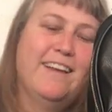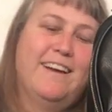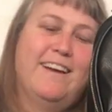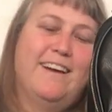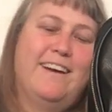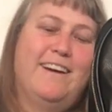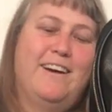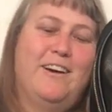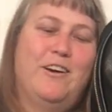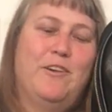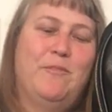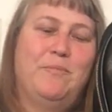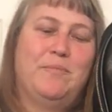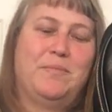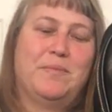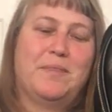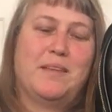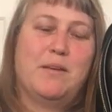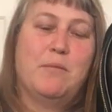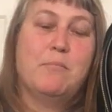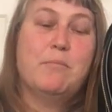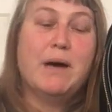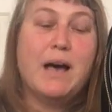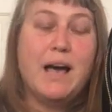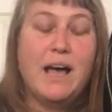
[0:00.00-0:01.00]
Um,
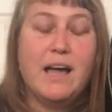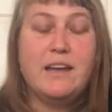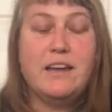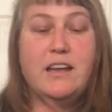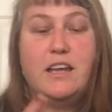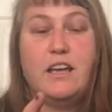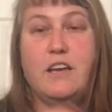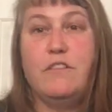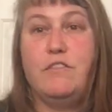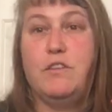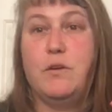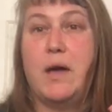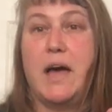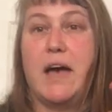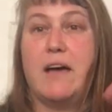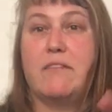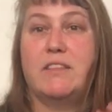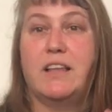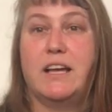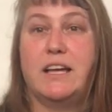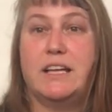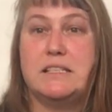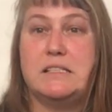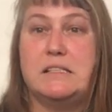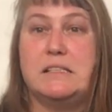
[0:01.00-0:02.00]
but if you have
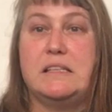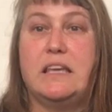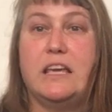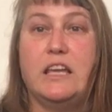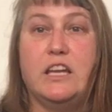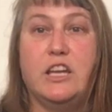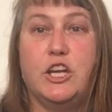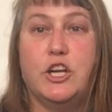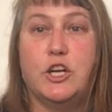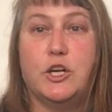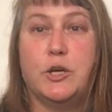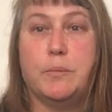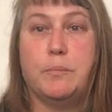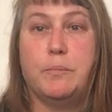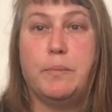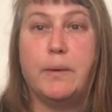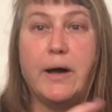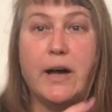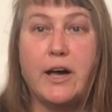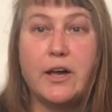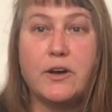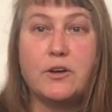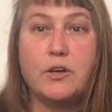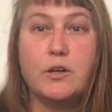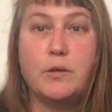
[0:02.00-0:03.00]
like a skinnier
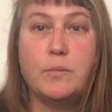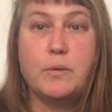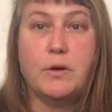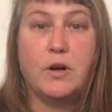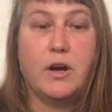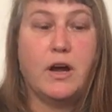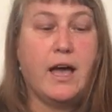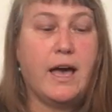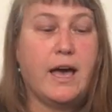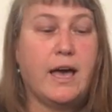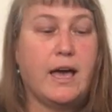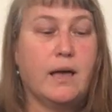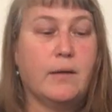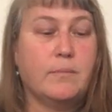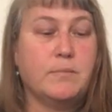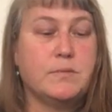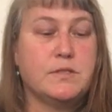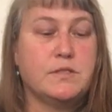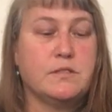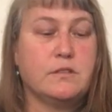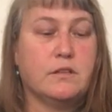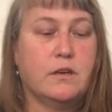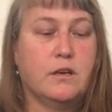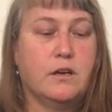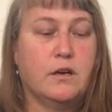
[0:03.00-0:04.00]
bottle,
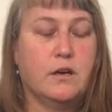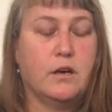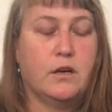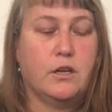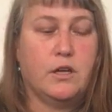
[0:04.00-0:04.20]
perhaps, uh,